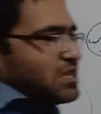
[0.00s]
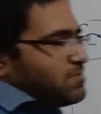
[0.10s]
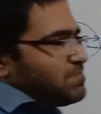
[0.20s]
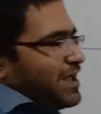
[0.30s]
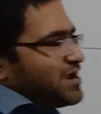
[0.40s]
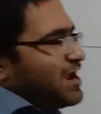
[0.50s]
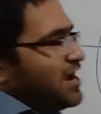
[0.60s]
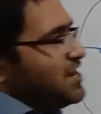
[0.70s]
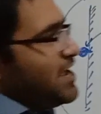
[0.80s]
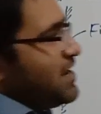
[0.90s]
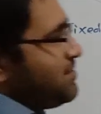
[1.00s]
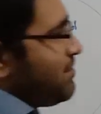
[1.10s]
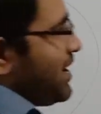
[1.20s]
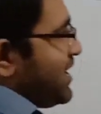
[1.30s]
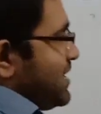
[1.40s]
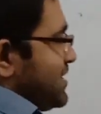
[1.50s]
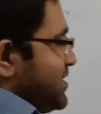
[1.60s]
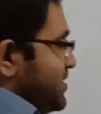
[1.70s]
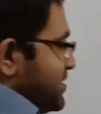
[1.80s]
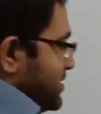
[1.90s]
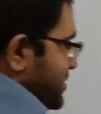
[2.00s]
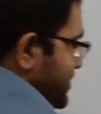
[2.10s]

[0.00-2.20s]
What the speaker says: keep that idea in mind,